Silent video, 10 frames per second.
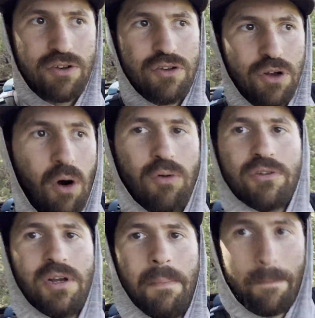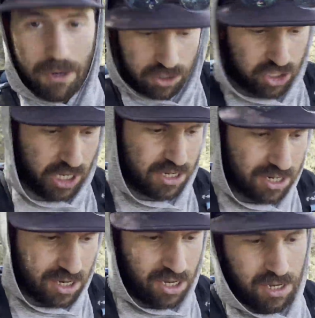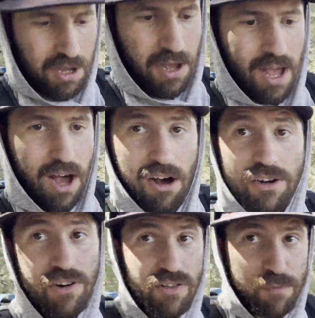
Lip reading: Don't push it. Hundreds